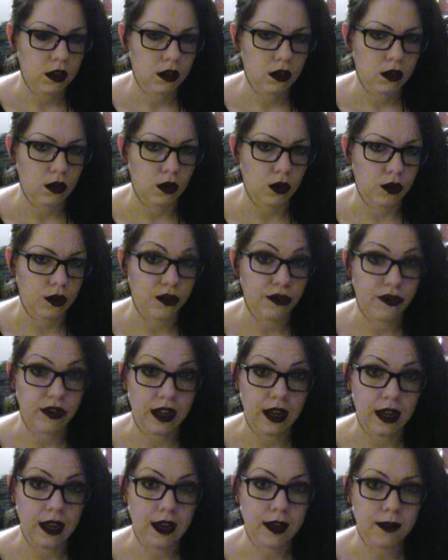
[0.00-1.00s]
called
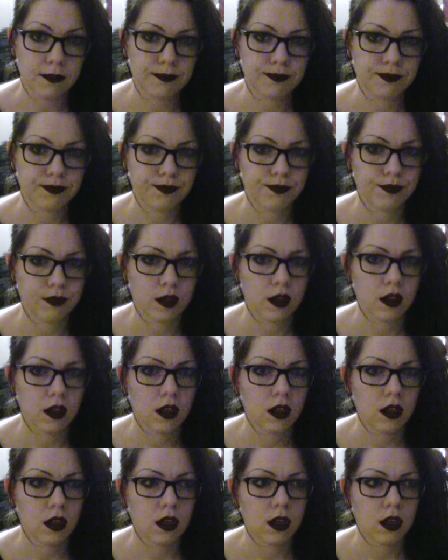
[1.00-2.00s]
Ophelia,
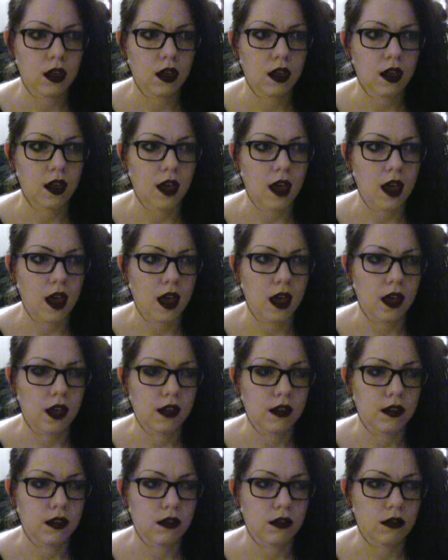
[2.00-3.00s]

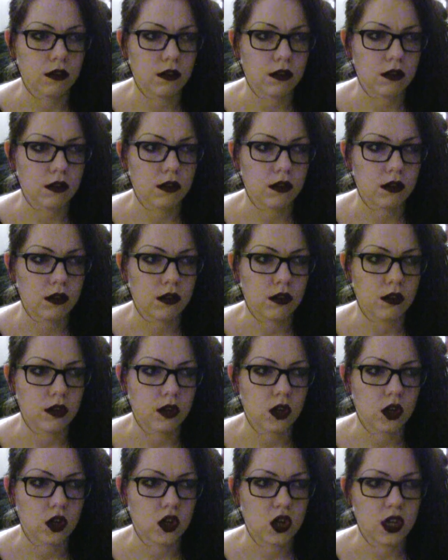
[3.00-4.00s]
and
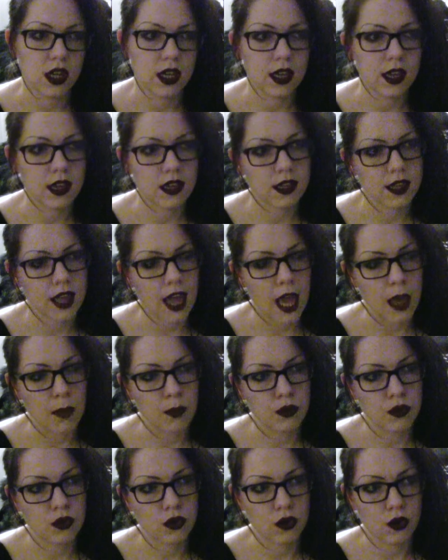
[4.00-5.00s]
she
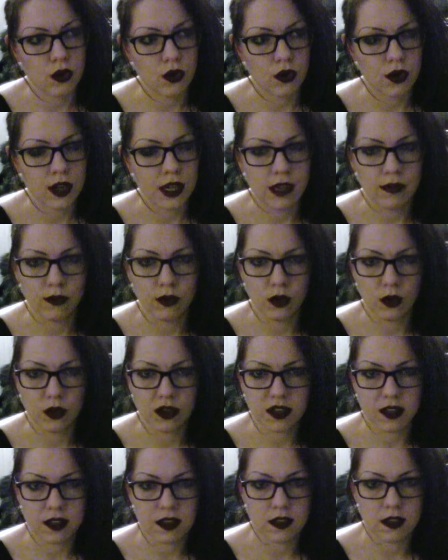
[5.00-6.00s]
escapes her evil,
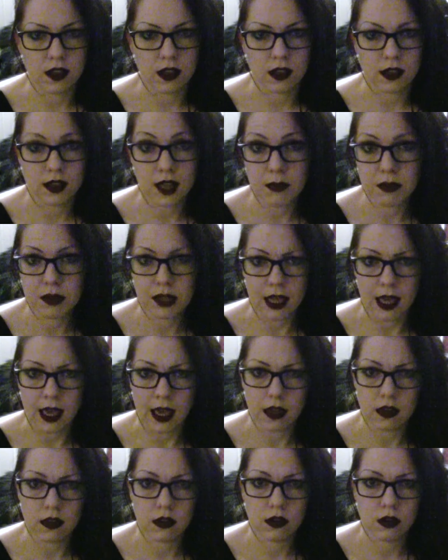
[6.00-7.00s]
sadistic
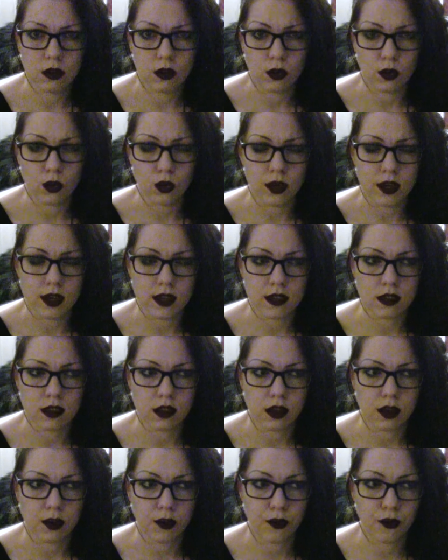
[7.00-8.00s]
stepdad, who is
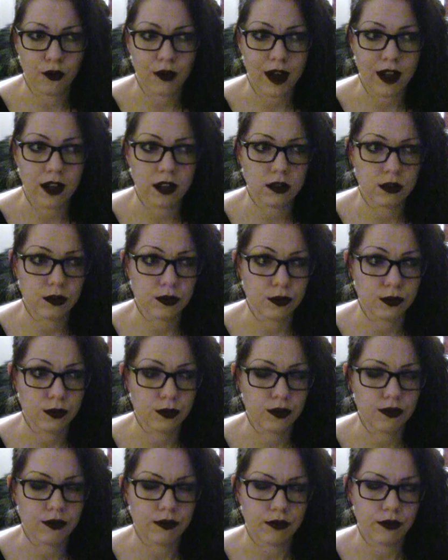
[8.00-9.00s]
a
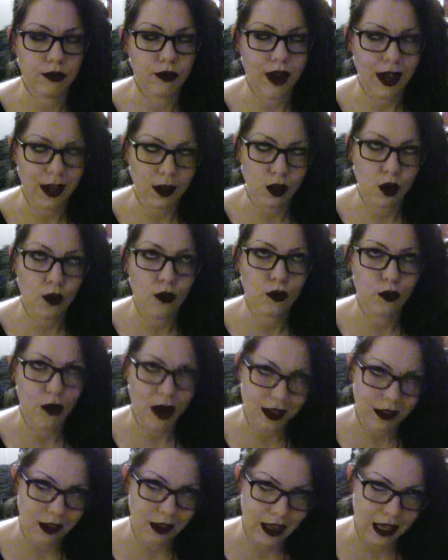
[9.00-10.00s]

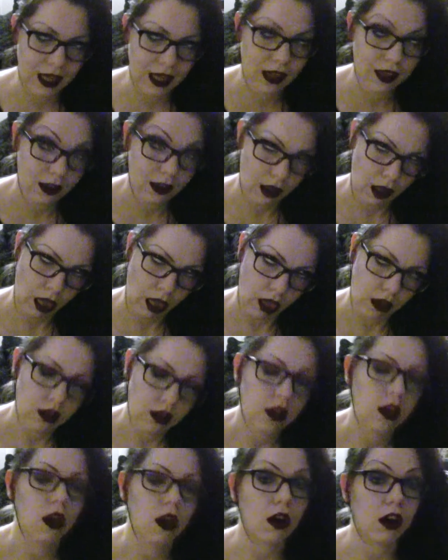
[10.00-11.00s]
Franco-friendly
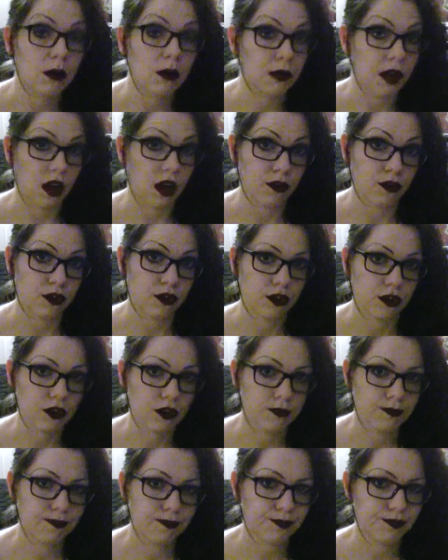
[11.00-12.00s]
army
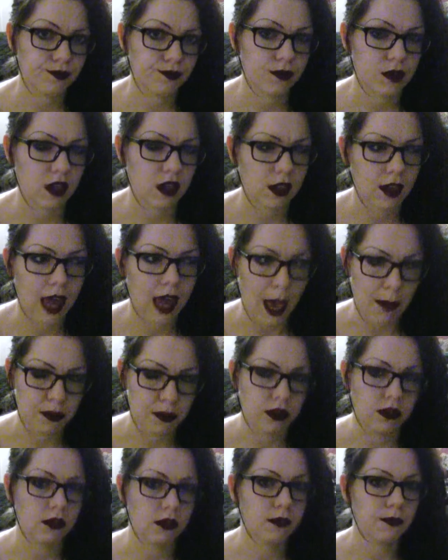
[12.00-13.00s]
officer. He's a
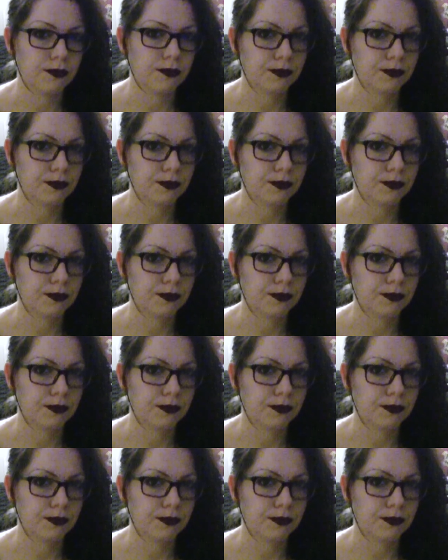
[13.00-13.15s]
captain.